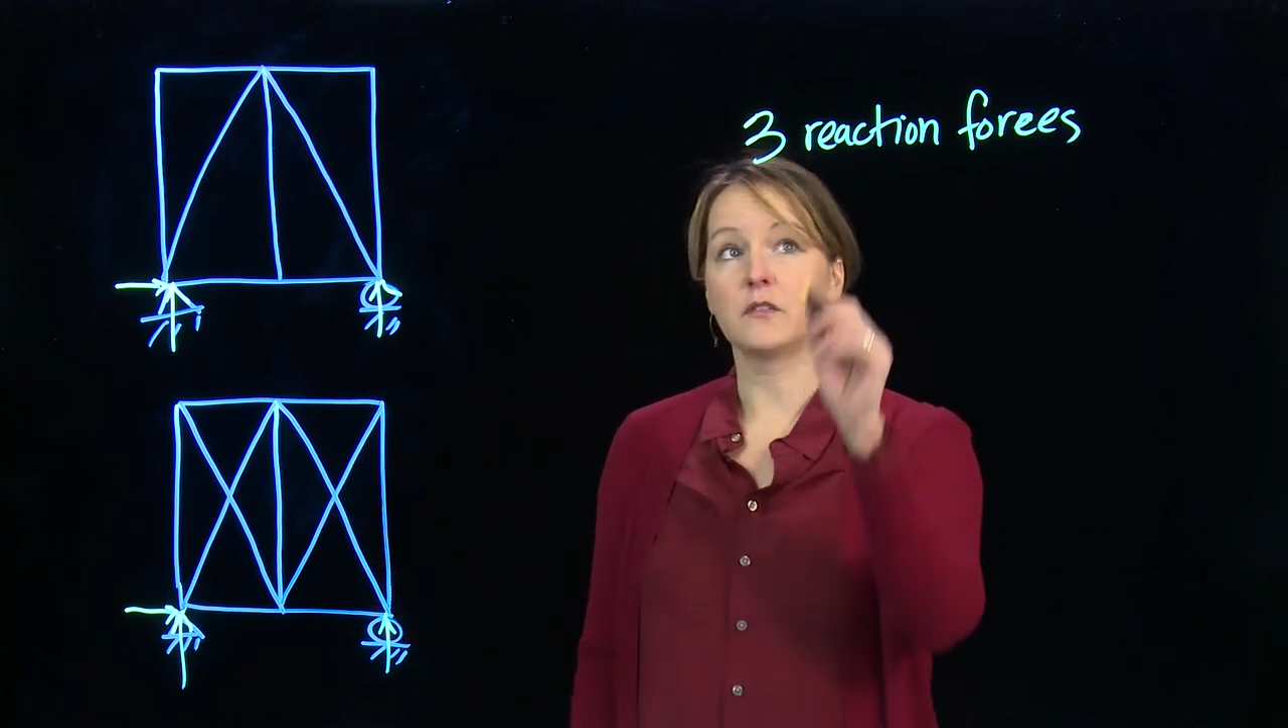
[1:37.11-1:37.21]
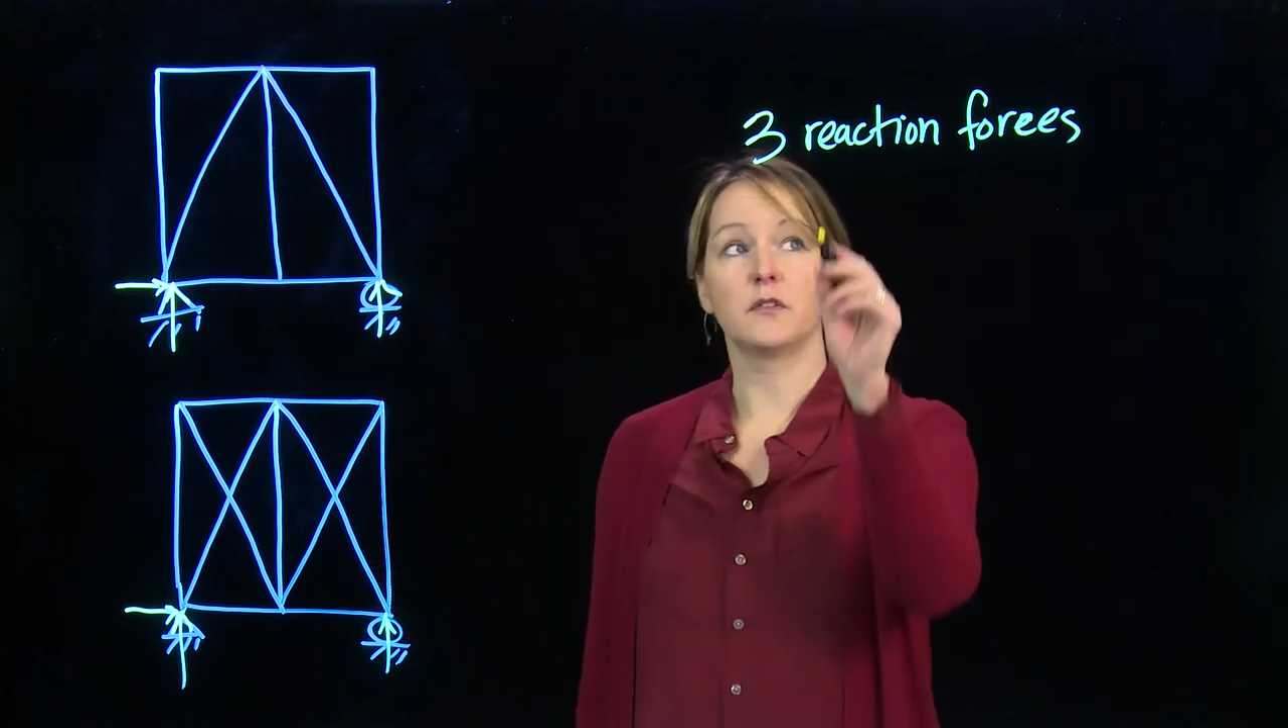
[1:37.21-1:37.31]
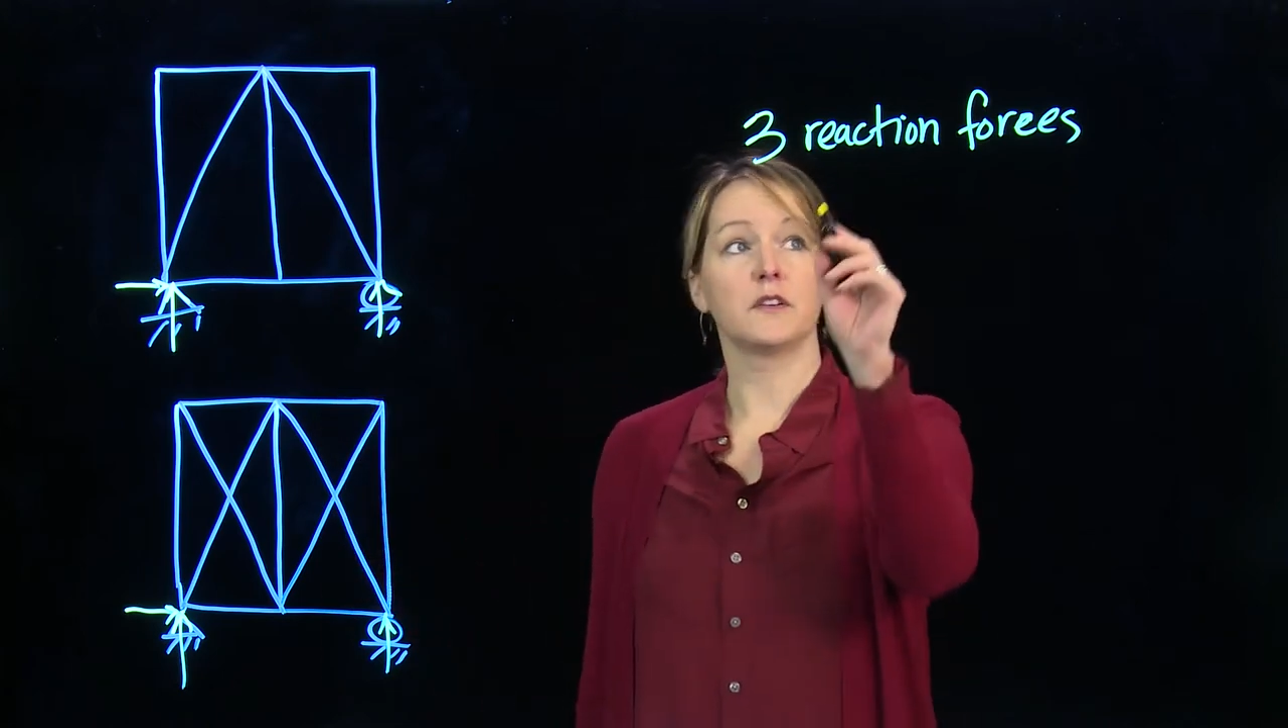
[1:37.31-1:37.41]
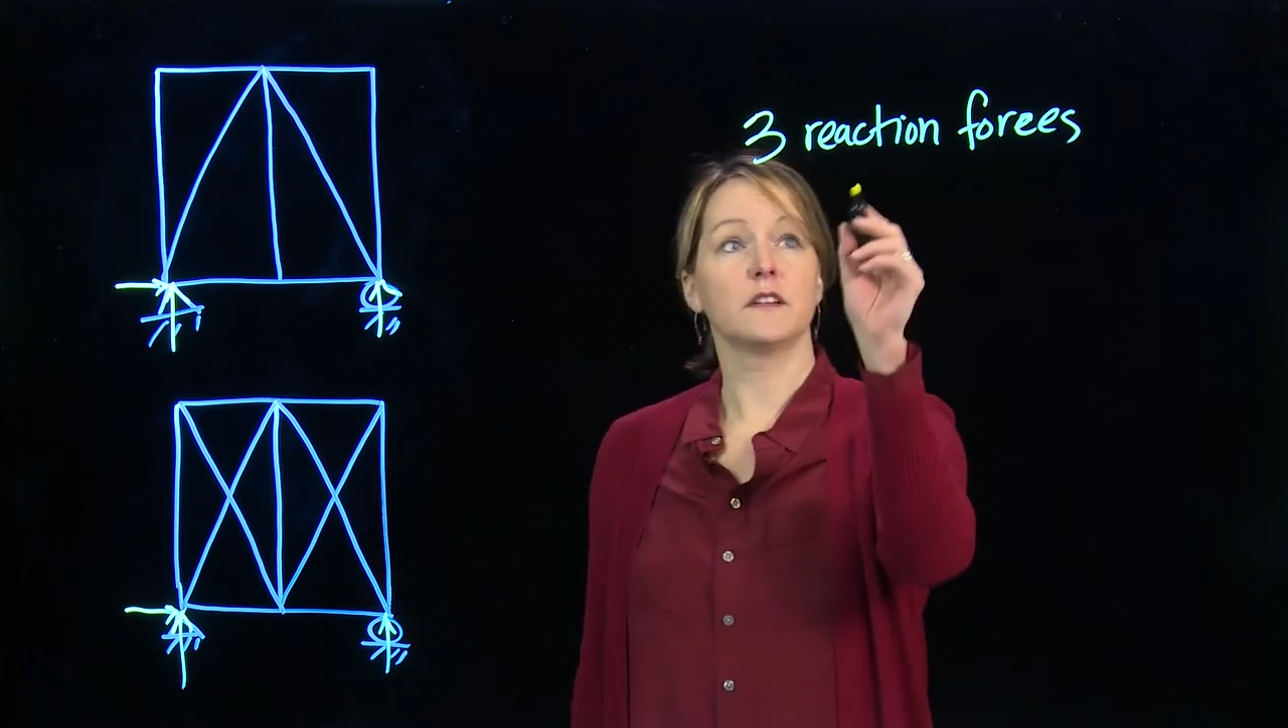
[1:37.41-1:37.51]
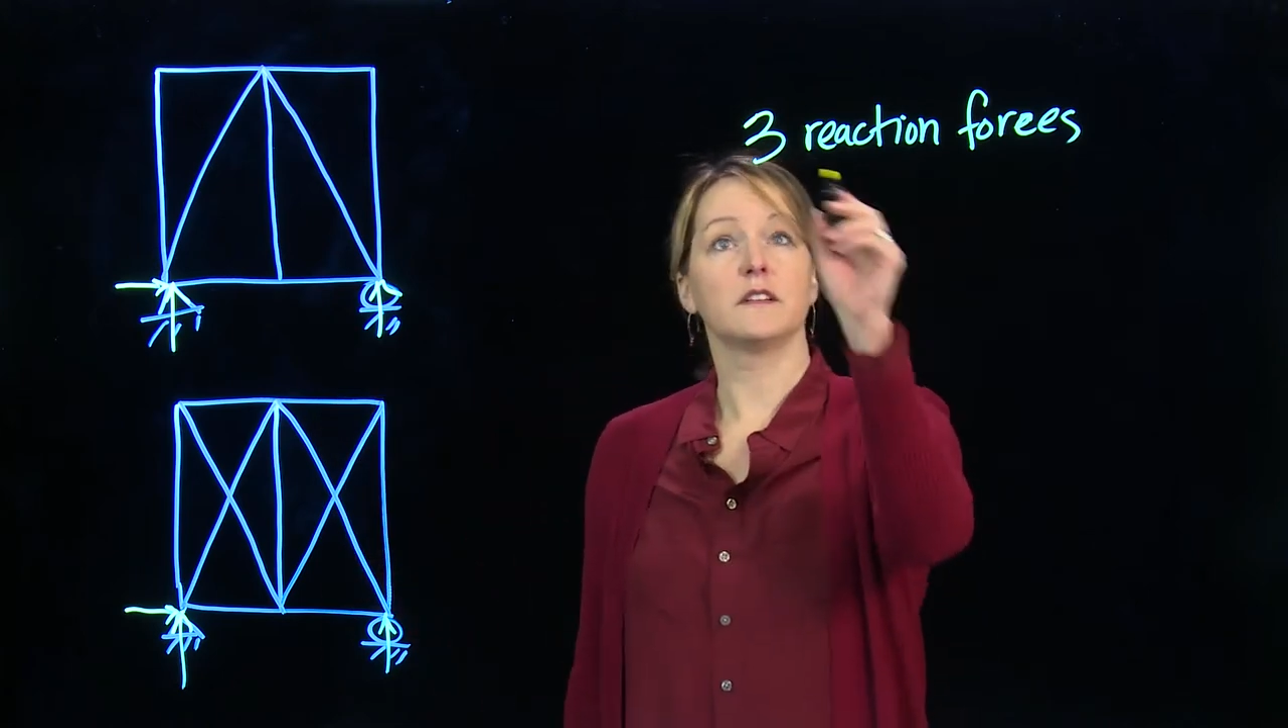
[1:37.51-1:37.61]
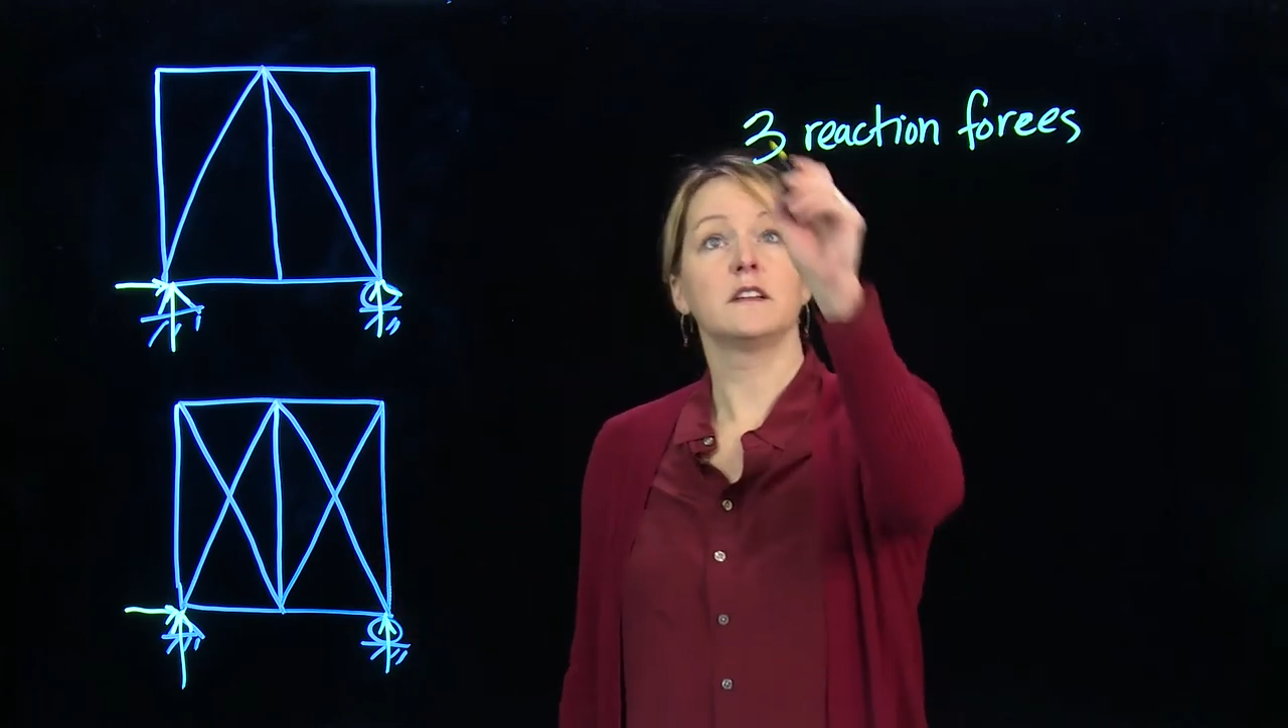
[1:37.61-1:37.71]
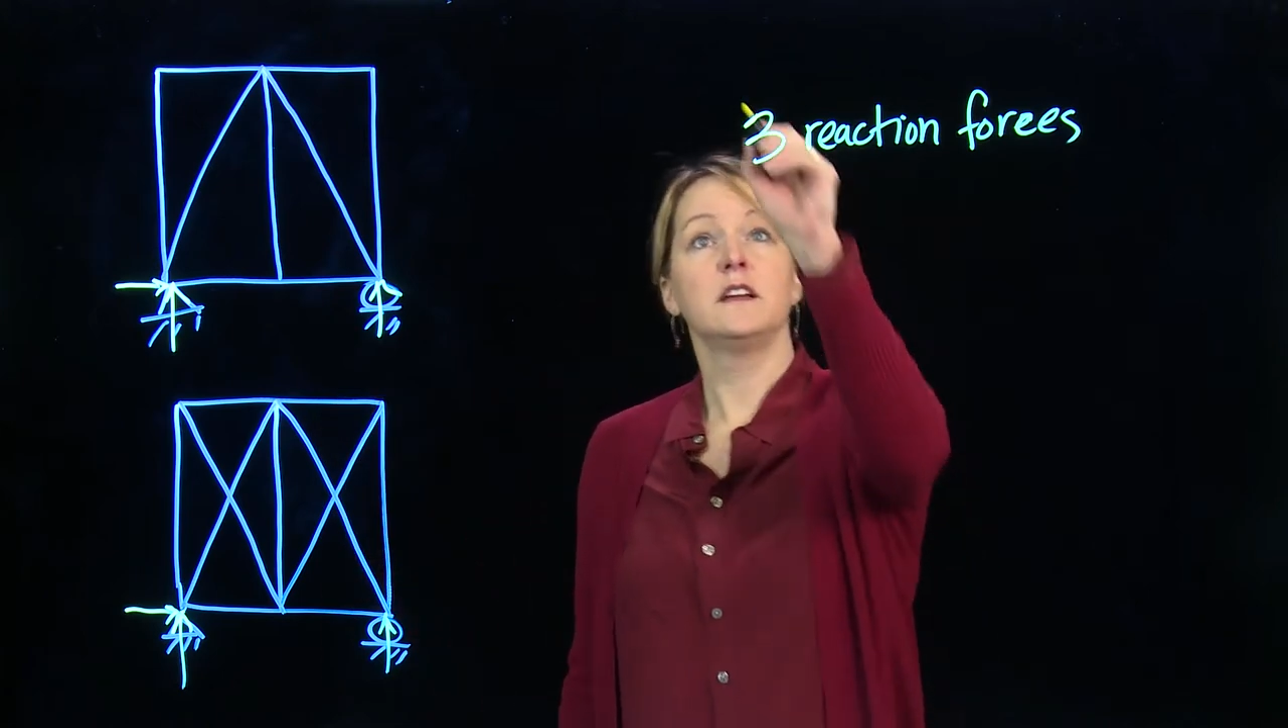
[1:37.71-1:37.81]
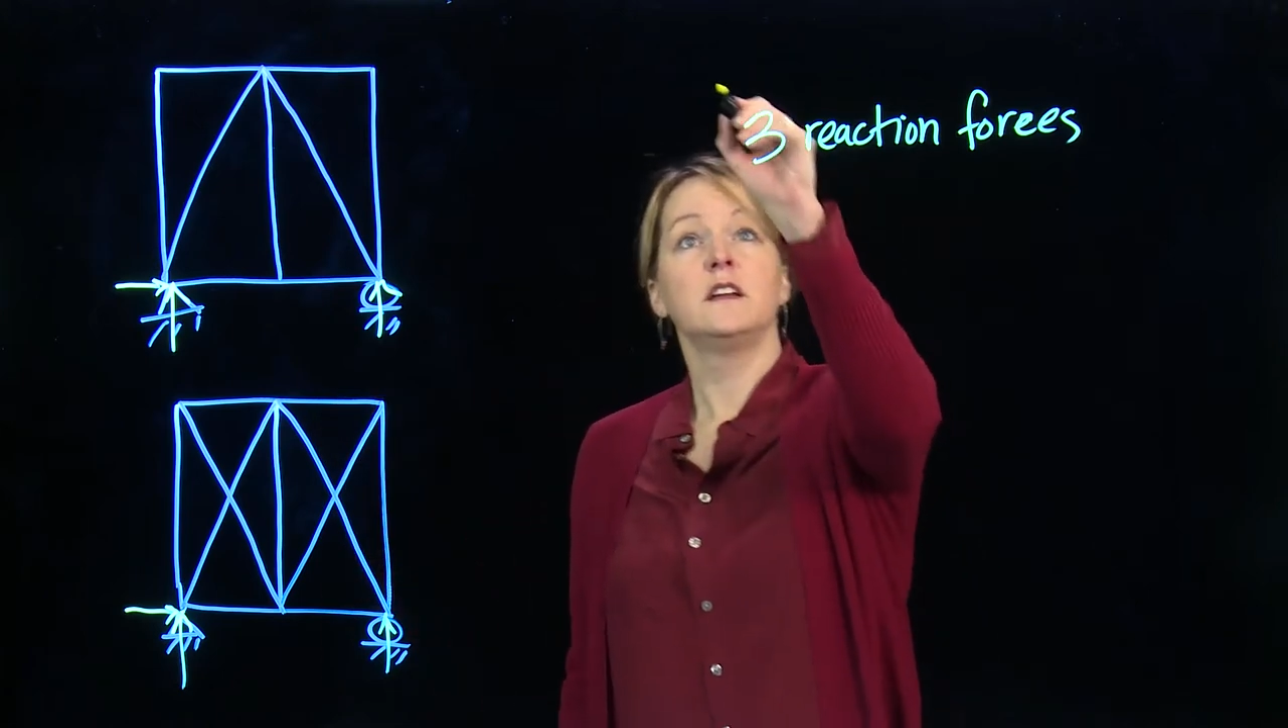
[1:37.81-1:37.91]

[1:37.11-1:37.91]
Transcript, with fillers: forces.